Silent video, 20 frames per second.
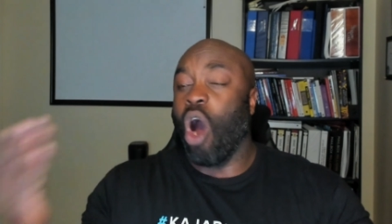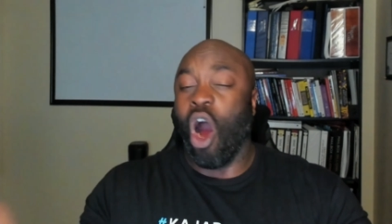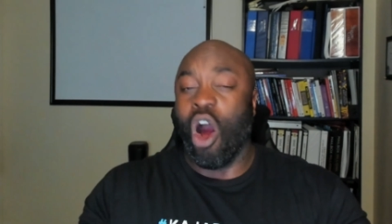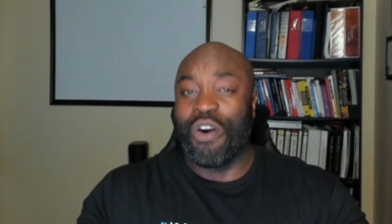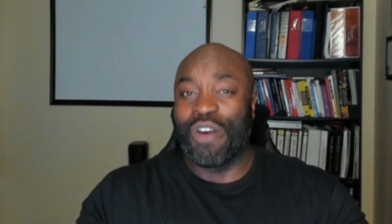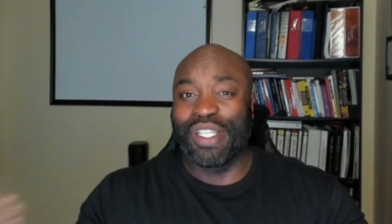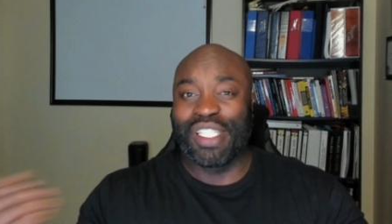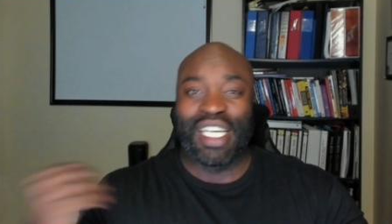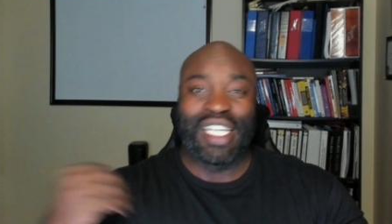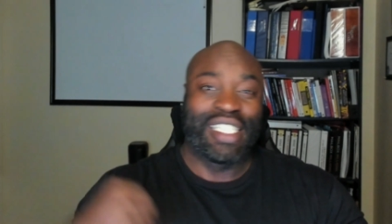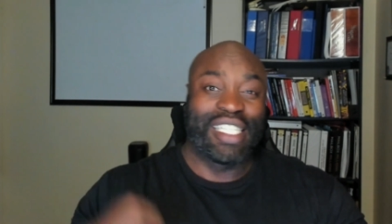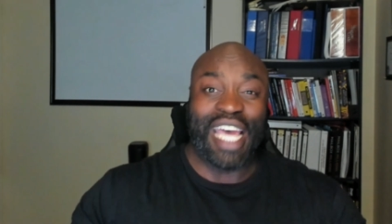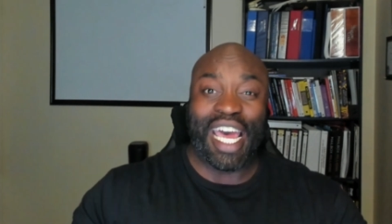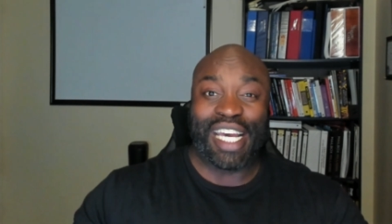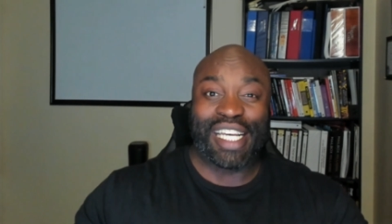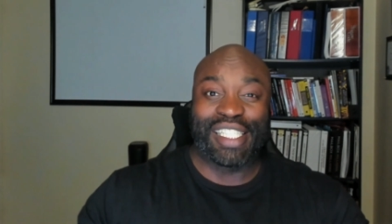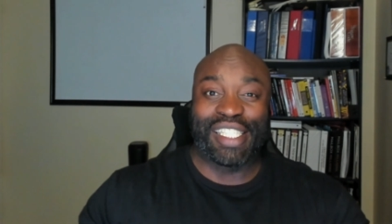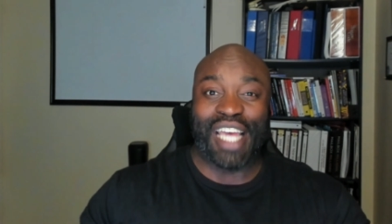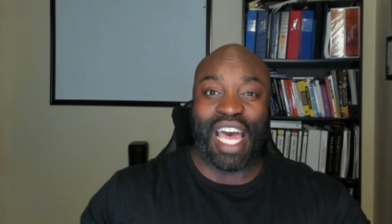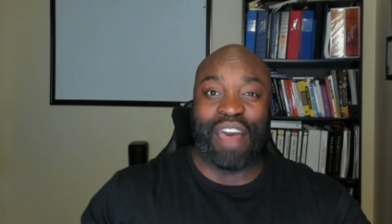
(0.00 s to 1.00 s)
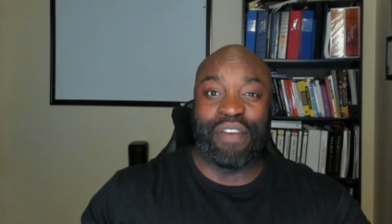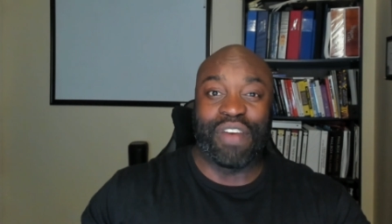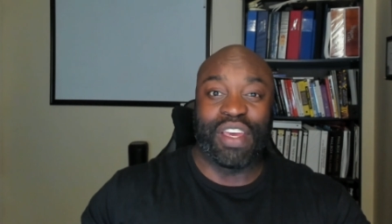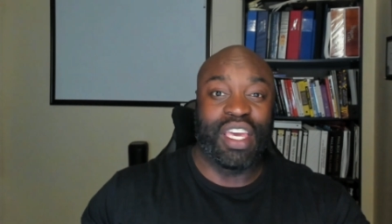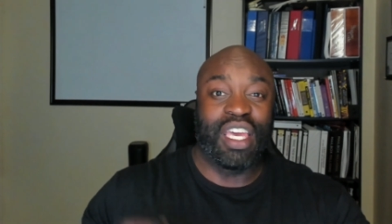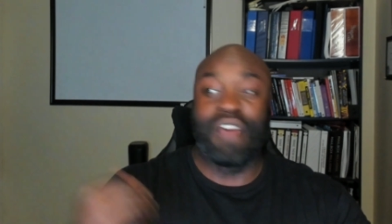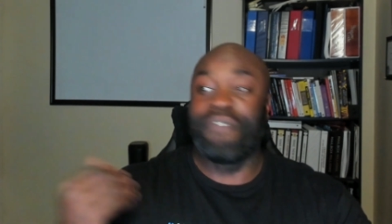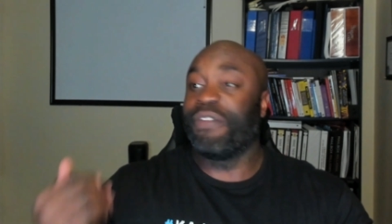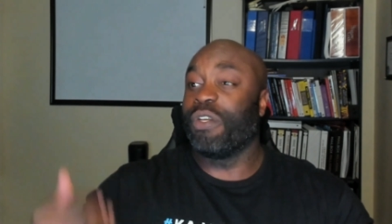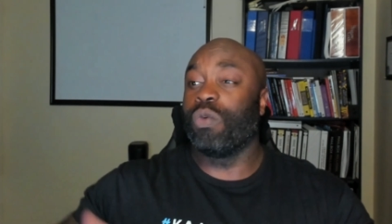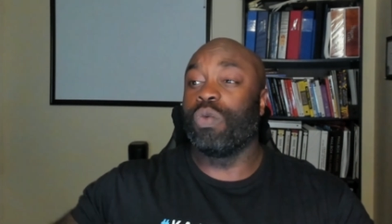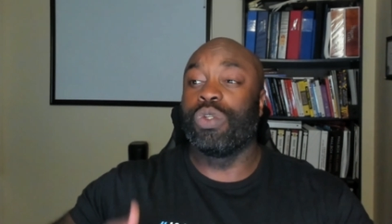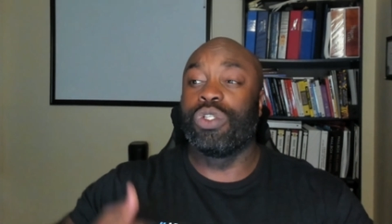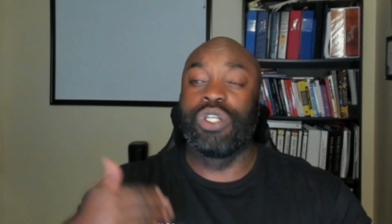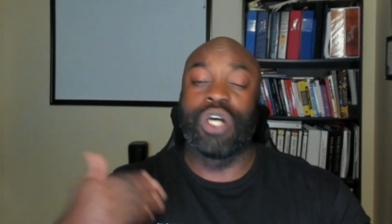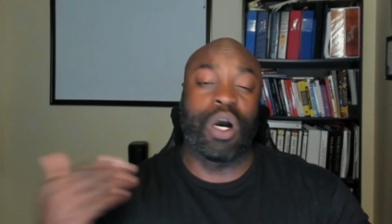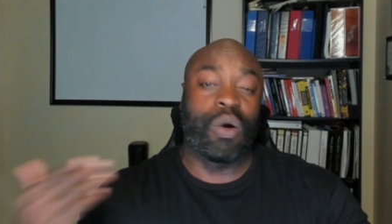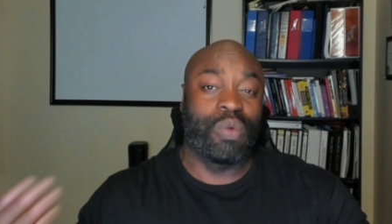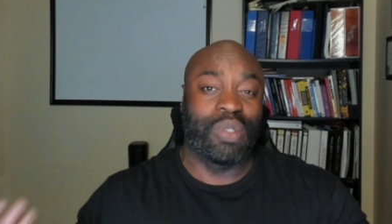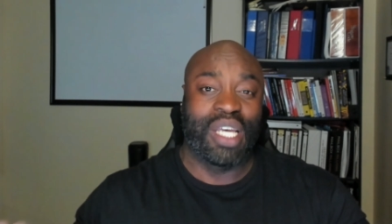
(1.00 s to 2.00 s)
aren't tech savvy, if you
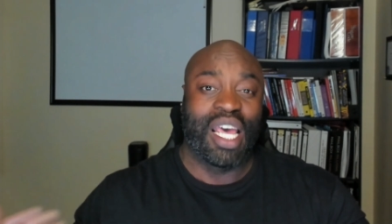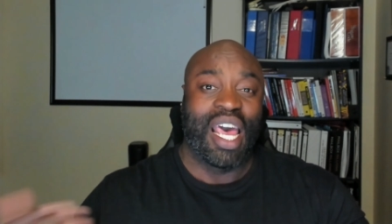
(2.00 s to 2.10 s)
don't